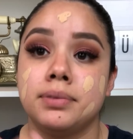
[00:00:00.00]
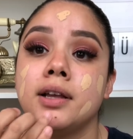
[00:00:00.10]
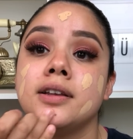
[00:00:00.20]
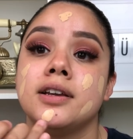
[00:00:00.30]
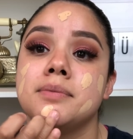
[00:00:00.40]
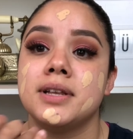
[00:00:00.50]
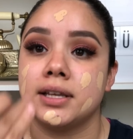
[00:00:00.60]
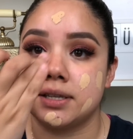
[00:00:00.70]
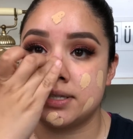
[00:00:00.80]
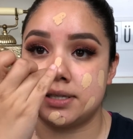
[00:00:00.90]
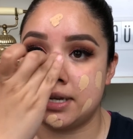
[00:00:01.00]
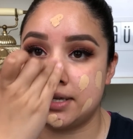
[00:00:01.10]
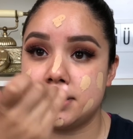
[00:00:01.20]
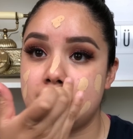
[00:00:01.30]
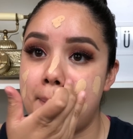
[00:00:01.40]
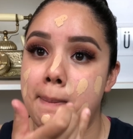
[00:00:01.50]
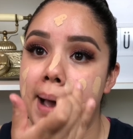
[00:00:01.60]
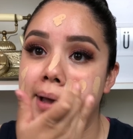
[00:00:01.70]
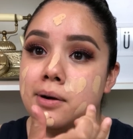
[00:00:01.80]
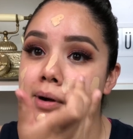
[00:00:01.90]
probably gonna be like sixth
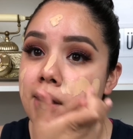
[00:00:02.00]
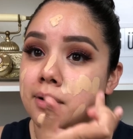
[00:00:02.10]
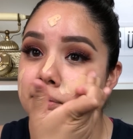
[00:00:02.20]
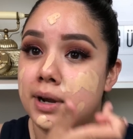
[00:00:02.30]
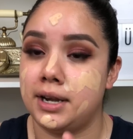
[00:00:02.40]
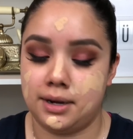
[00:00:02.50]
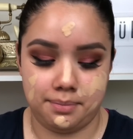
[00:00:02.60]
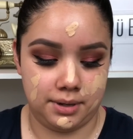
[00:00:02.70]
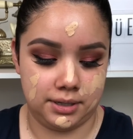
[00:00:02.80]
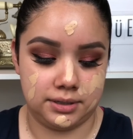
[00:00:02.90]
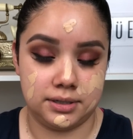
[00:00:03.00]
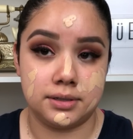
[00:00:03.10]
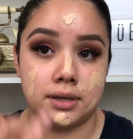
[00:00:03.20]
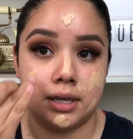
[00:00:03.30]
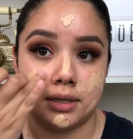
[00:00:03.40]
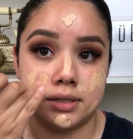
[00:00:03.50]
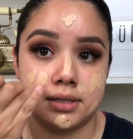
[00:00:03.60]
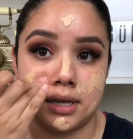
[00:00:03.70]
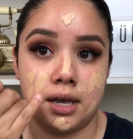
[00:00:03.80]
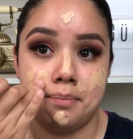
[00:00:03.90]
bottle already, but
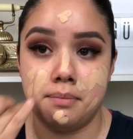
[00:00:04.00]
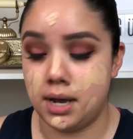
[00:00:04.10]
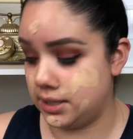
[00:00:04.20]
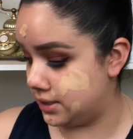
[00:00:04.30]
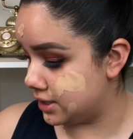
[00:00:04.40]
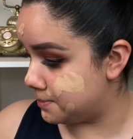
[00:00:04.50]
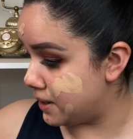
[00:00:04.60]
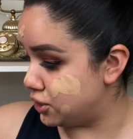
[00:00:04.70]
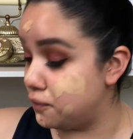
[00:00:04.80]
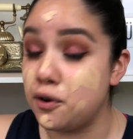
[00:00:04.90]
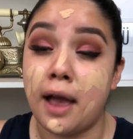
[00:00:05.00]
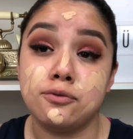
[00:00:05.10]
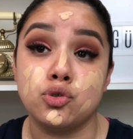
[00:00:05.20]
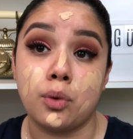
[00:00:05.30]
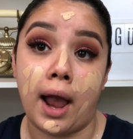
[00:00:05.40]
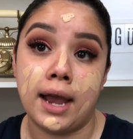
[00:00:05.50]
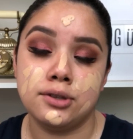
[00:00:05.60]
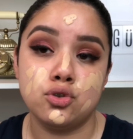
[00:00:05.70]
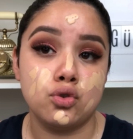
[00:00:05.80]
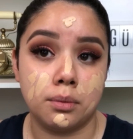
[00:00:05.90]
it's a must, especially if you have dry
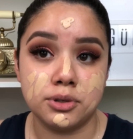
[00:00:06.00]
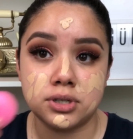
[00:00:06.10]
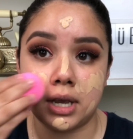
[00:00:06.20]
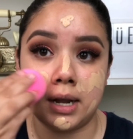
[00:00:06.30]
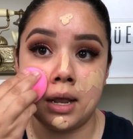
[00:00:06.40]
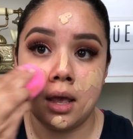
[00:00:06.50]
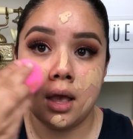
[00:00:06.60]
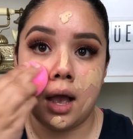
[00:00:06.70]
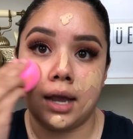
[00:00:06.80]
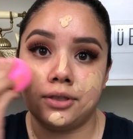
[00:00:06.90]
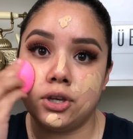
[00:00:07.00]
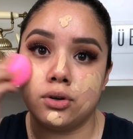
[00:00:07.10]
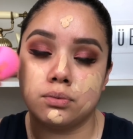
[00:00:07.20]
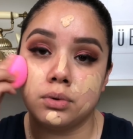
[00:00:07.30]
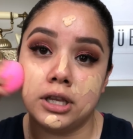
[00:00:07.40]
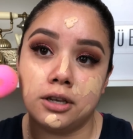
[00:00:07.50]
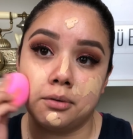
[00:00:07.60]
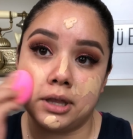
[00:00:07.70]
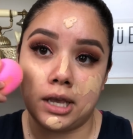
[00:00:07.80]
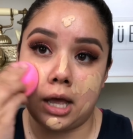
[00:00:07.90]
to normal skin. I think you'll really,
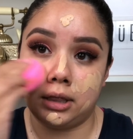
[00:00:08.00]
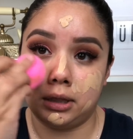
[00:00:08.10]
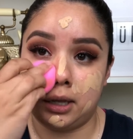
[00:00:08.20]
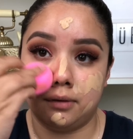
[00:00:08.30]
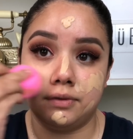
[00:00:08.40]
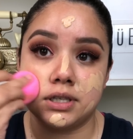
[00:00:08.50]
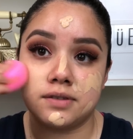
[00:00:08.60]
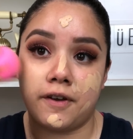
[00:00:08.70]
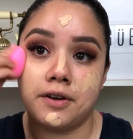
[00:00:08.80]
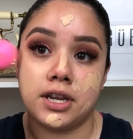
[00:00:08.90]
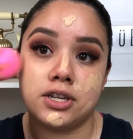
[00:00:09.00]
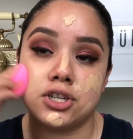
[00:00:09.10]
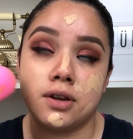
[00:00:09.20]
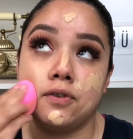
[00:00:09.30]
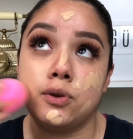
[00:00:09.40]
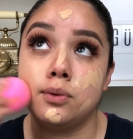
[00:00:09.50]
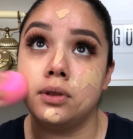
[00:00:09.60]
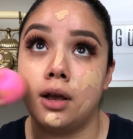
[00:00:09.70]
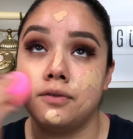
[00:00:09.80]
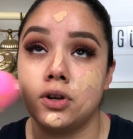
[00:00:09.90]
really love this foundation. If you
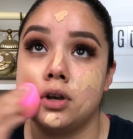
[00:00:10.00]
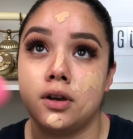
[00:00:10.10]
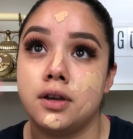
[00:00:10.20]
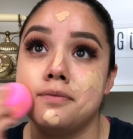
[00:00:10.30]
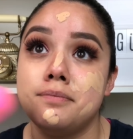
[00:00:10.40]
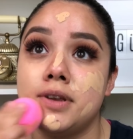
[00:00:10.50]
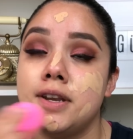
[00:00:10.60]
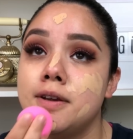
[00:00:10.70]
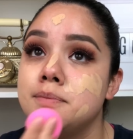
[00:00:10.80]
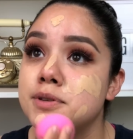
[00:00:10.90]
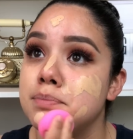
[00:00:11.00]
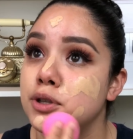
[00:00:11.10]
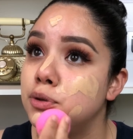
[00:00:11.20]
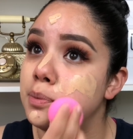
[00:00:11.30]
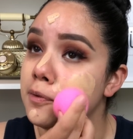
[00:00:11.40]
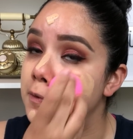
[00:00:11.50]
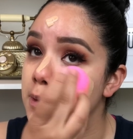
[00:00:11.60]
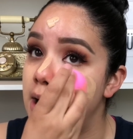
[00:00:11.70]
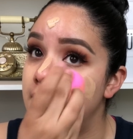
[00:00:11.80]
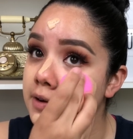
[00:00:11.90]
love a good medium to buildable
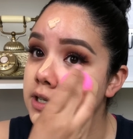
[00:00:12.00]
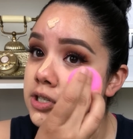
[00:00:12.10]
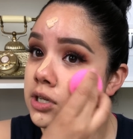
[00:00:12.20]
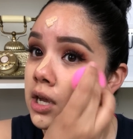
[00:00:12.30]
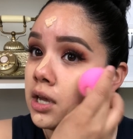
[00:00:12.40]
full coverage,